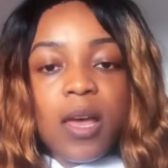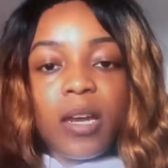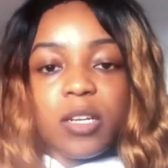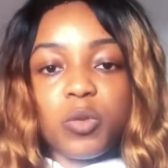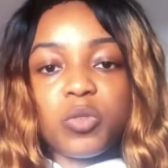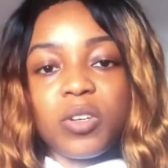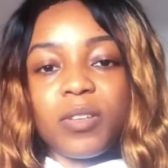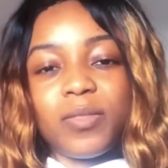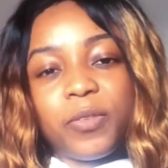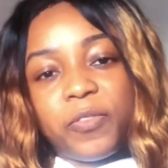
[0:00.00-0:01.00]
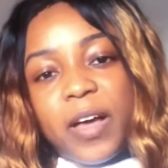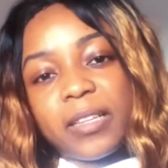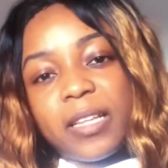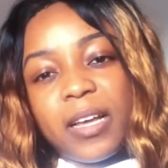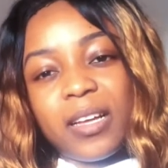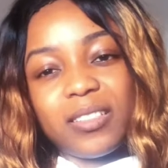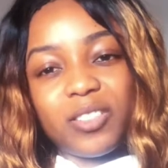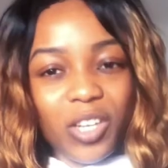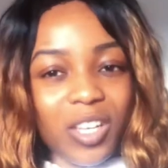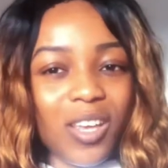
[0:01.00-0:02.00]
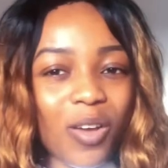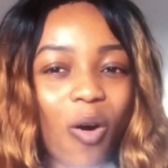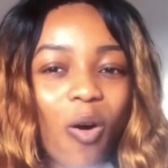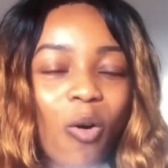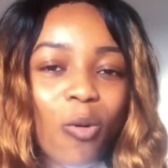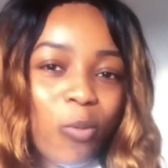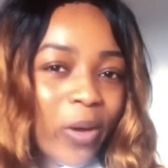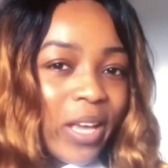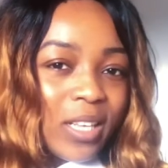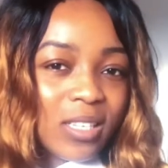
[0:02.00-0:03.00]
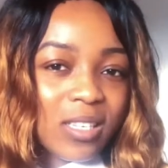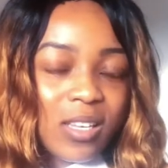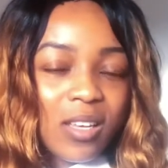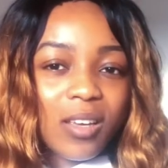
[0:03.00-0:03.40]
And there's also the fact that Turkey always,